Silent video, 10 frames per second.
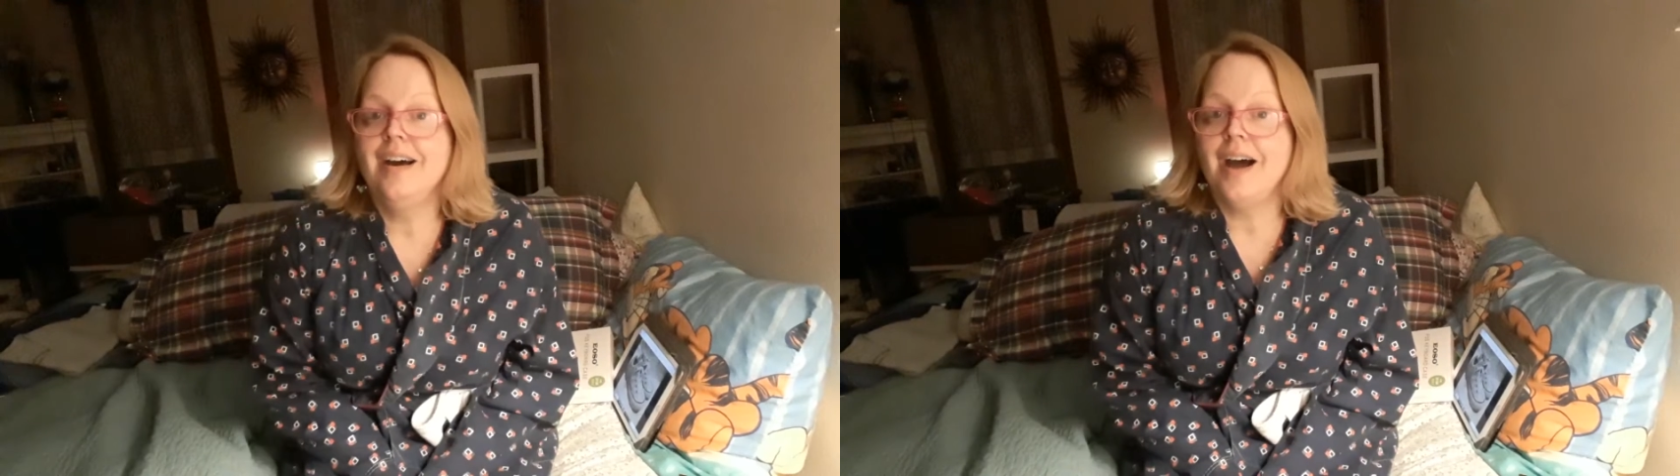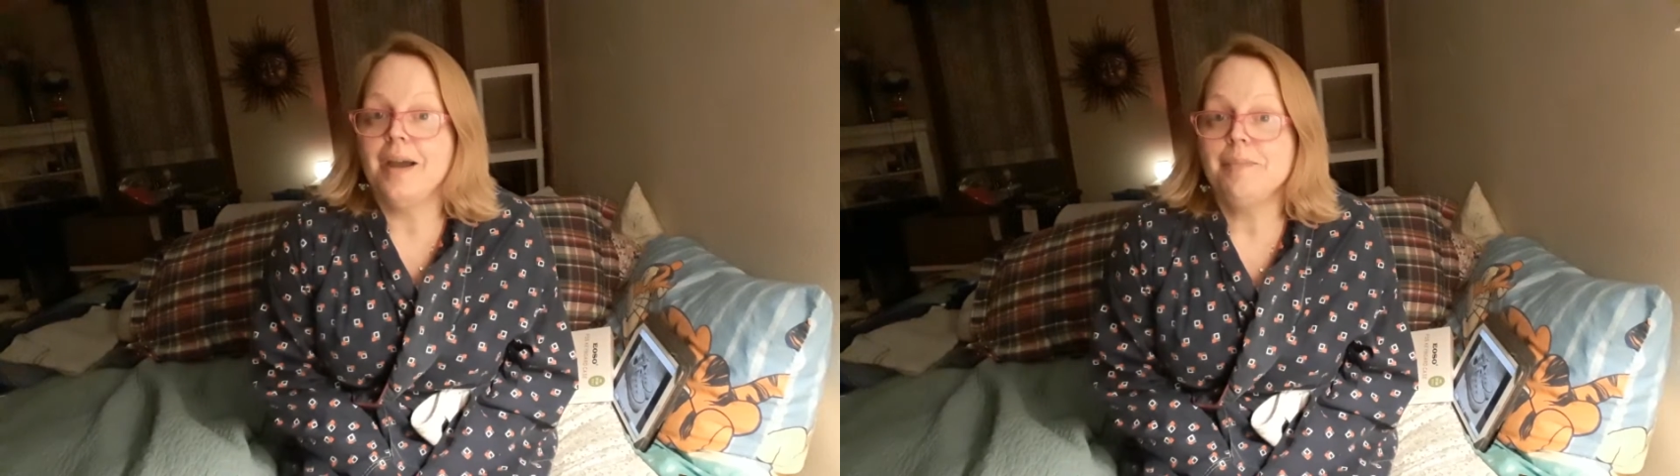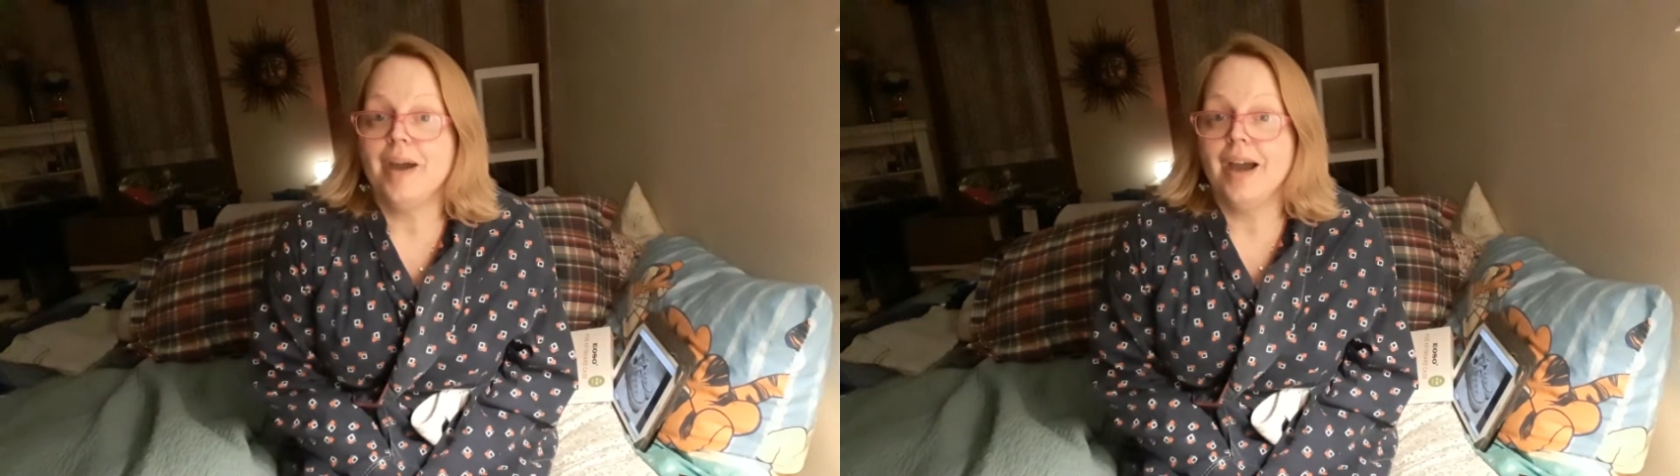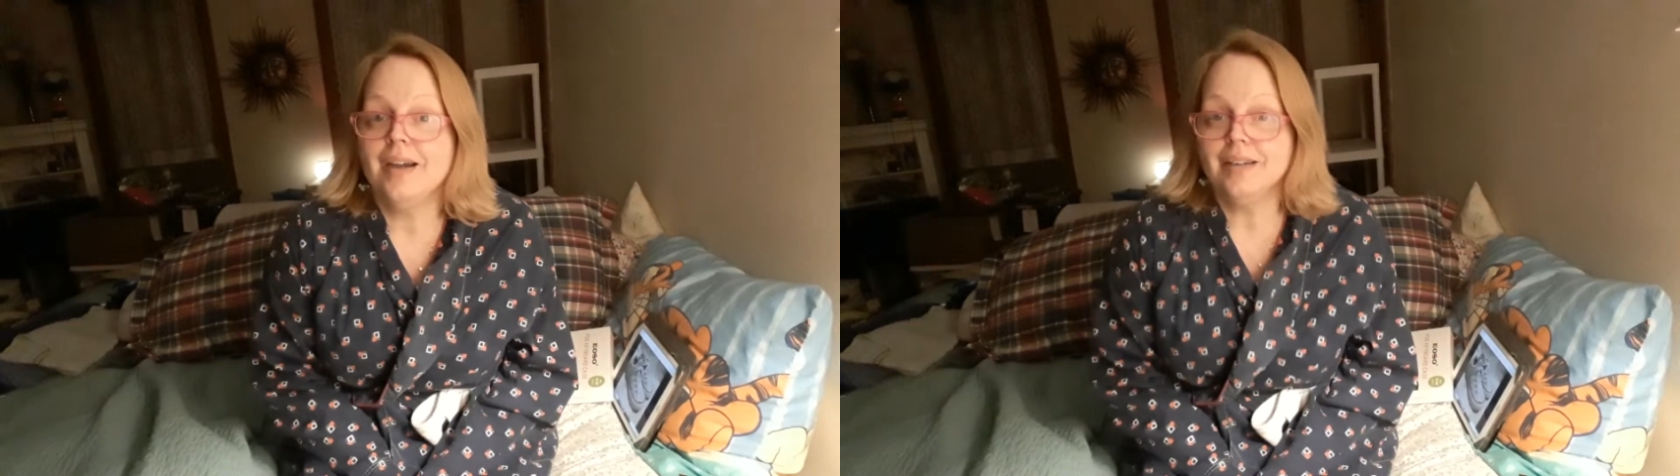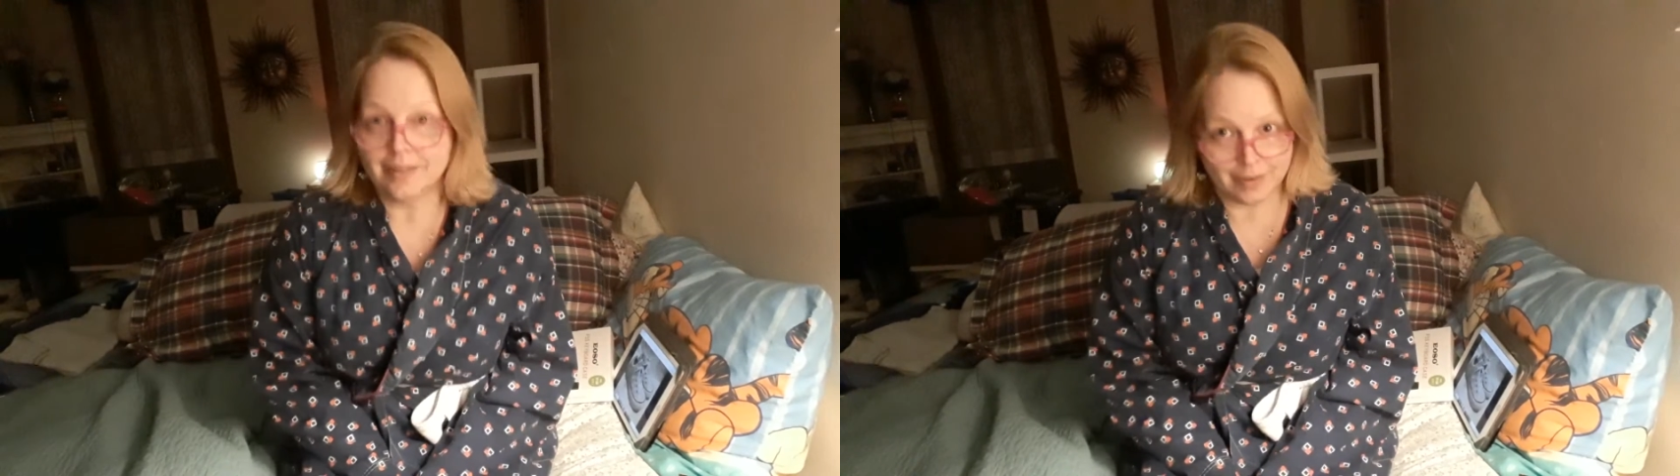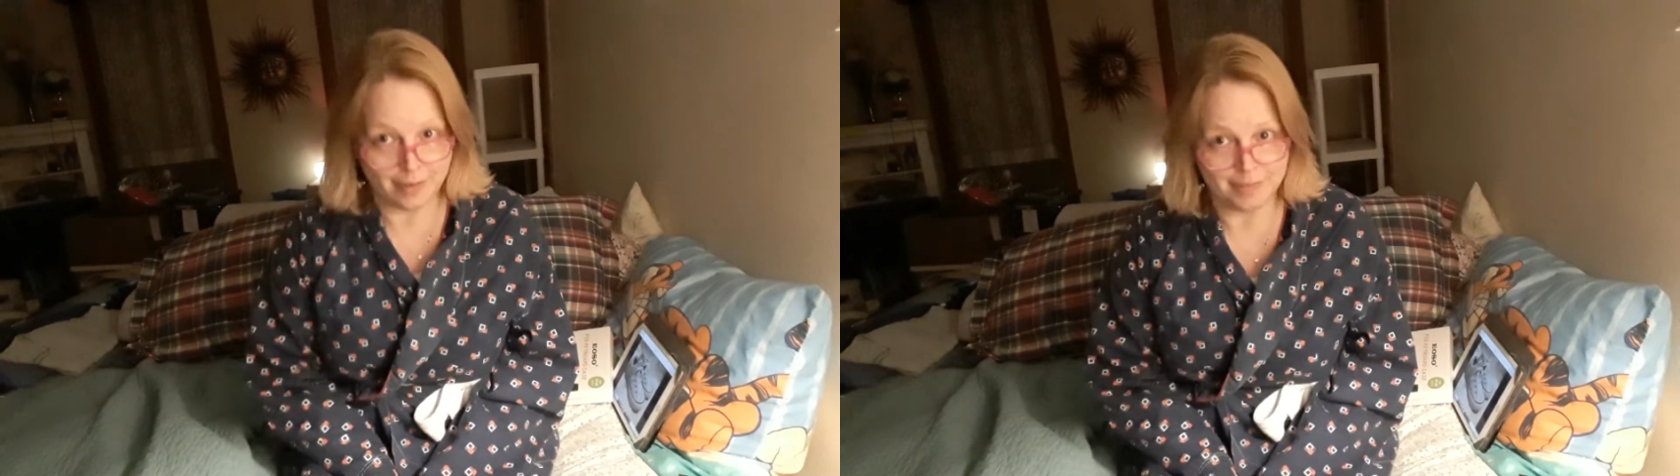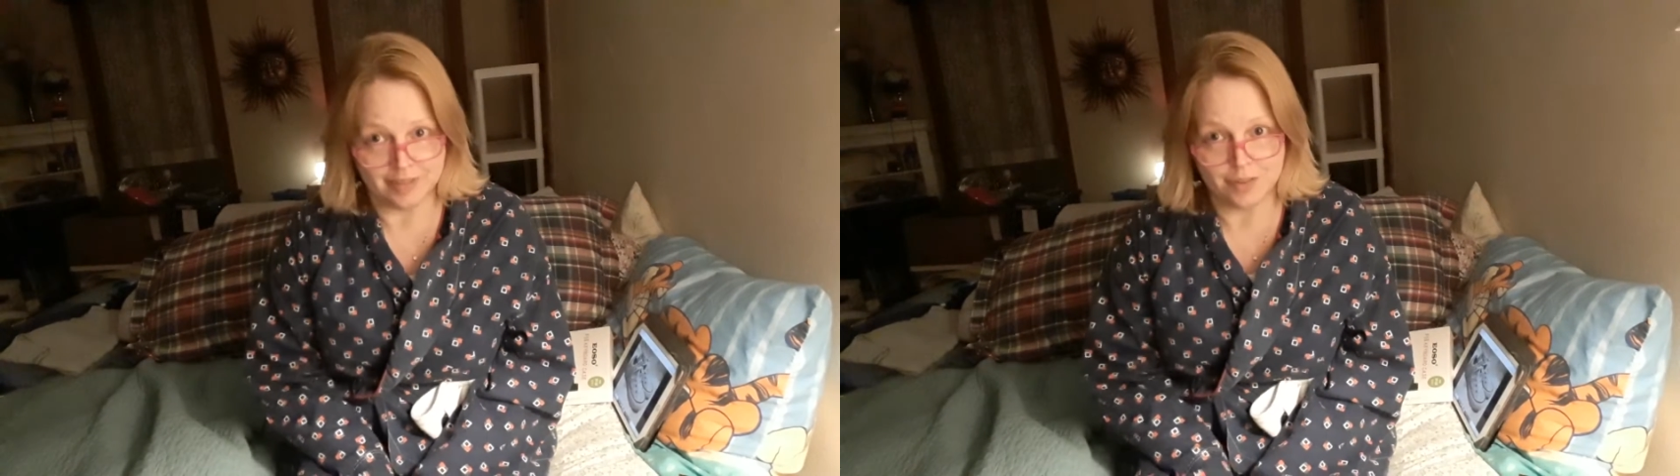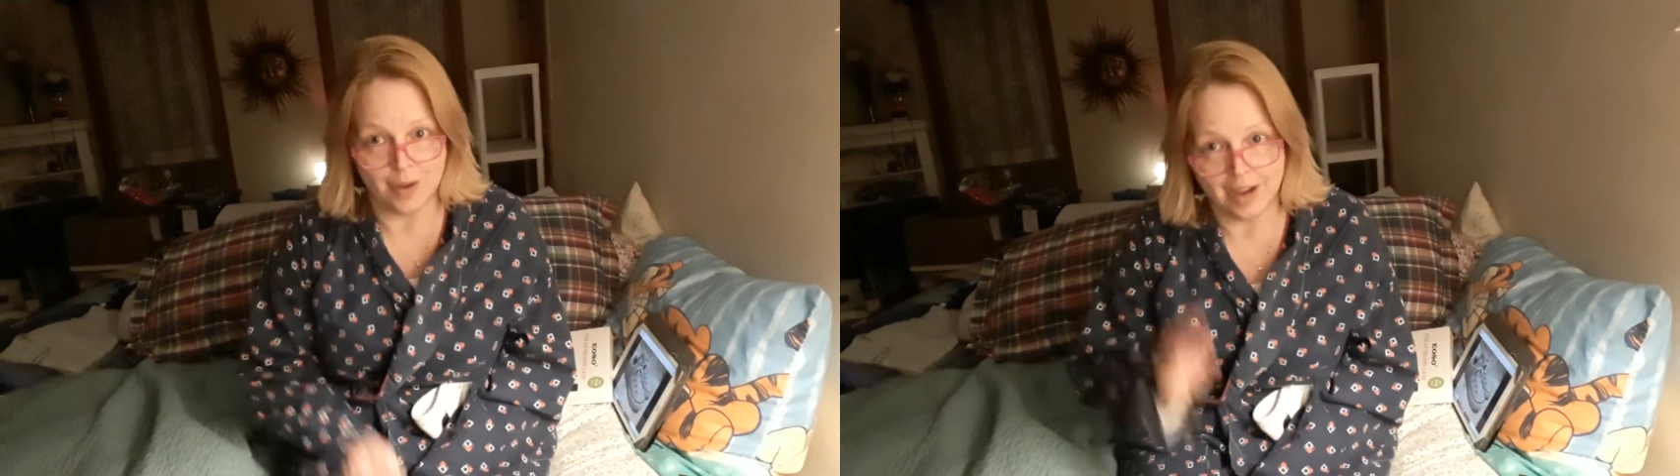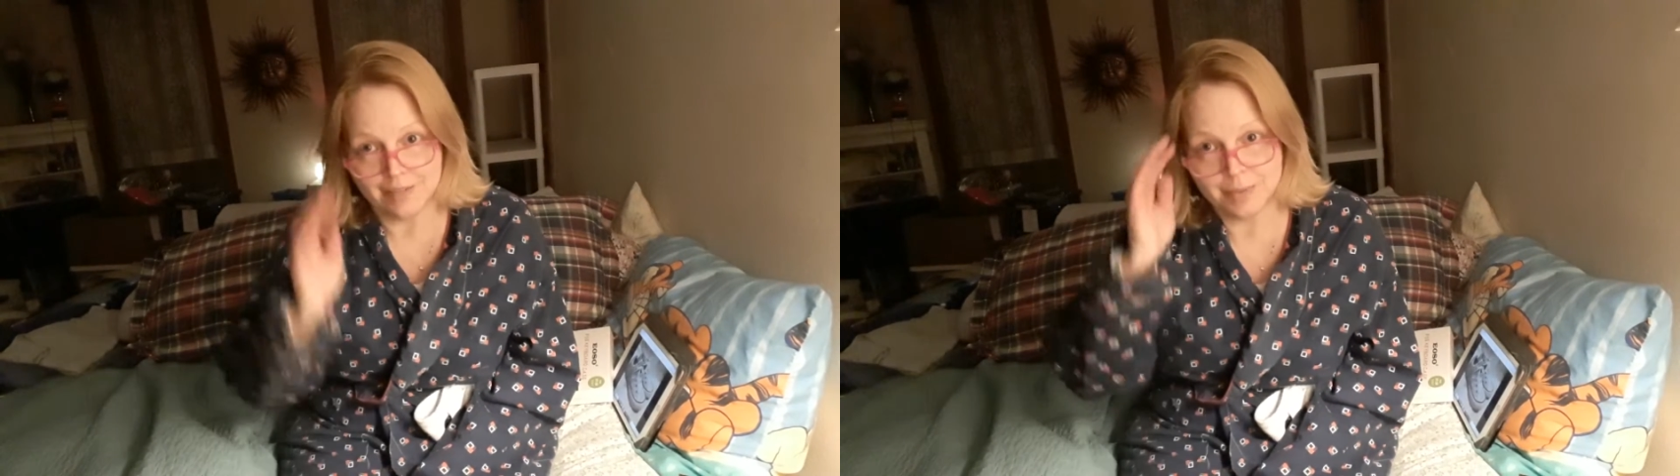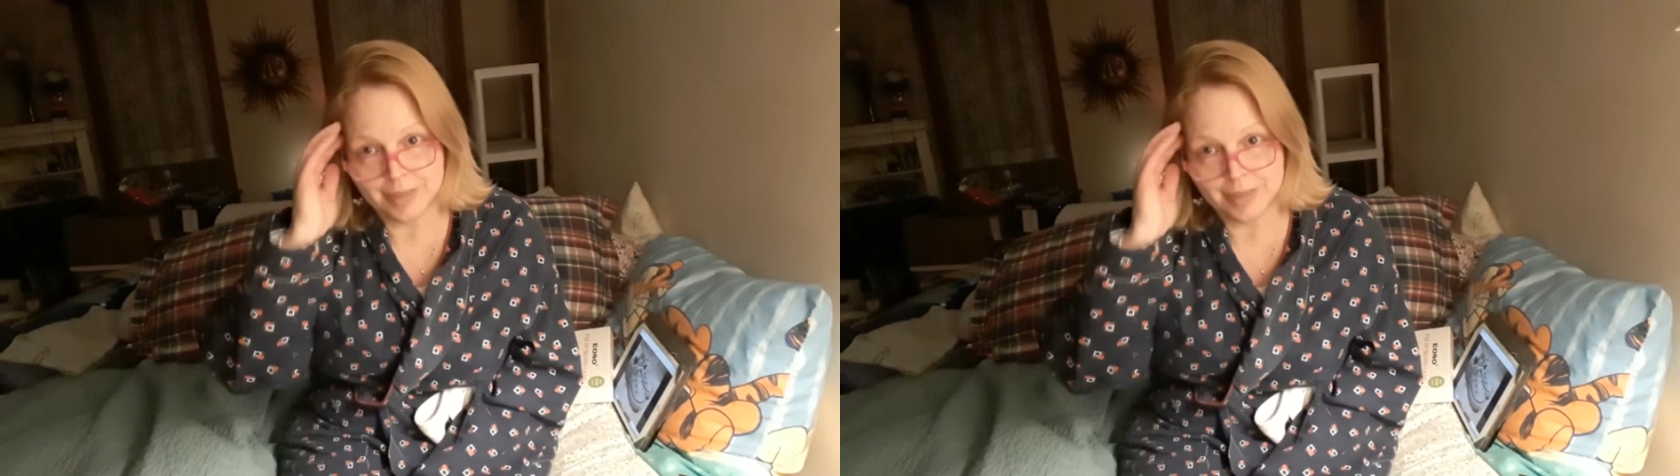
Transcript: I'm back. If you haven't